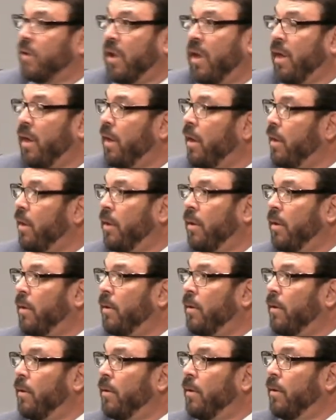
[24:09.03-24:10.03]
day.
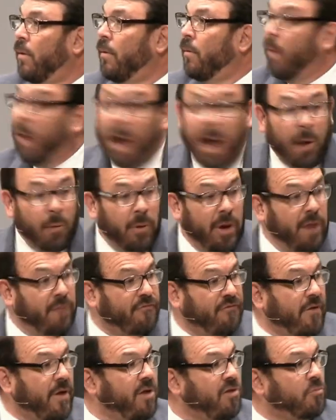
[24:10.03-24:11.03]
Well, I read
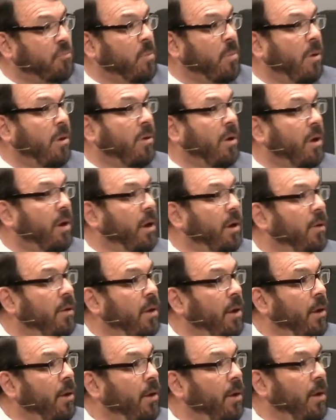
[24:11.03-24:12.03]
Facebook and